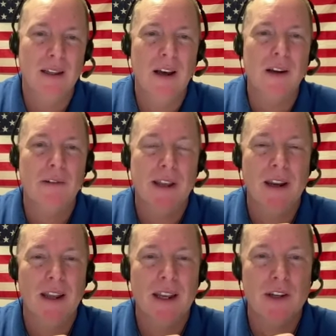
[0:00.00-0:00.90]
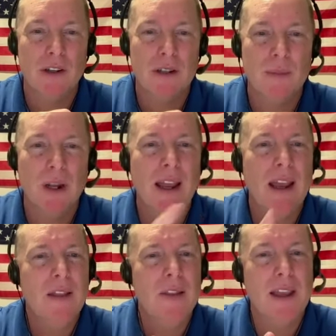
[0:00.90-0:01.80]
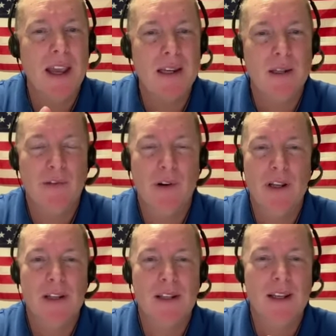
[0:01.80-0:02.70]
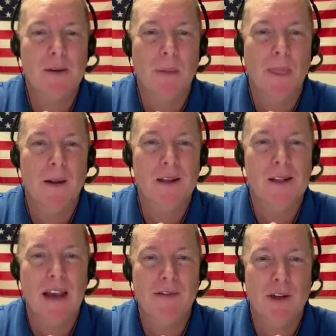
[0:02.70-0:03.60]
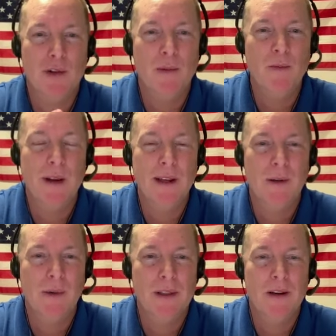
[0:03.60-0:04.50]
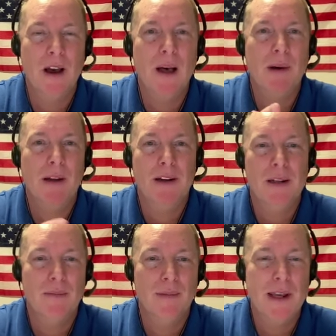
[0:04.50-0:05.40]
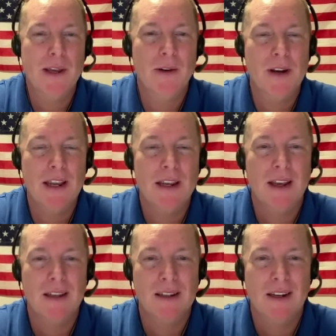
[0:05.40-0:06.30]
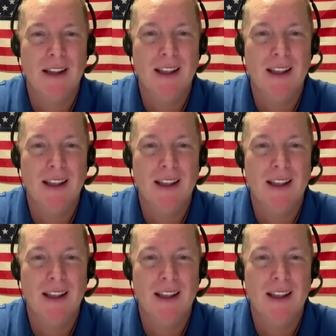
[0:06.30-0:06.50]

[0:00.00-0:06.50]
lot of regulations. But hey, the KC-46 doesn't have a trim wheel with a knob on it to break your knee, does it?